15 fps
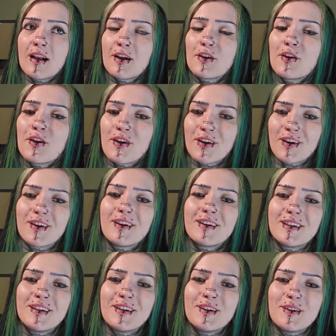
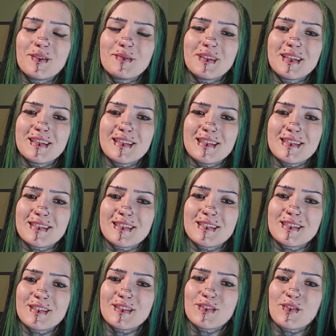occur, because
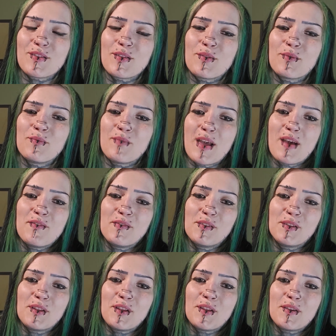this is a
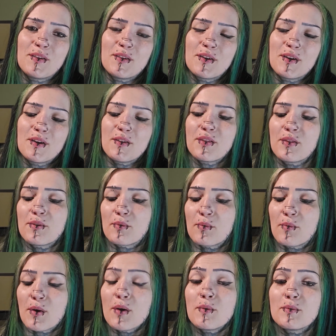heavily
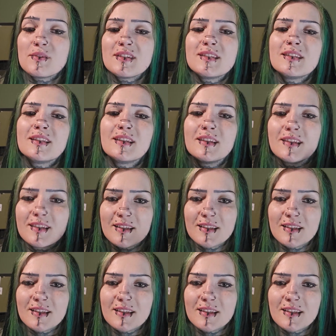throat,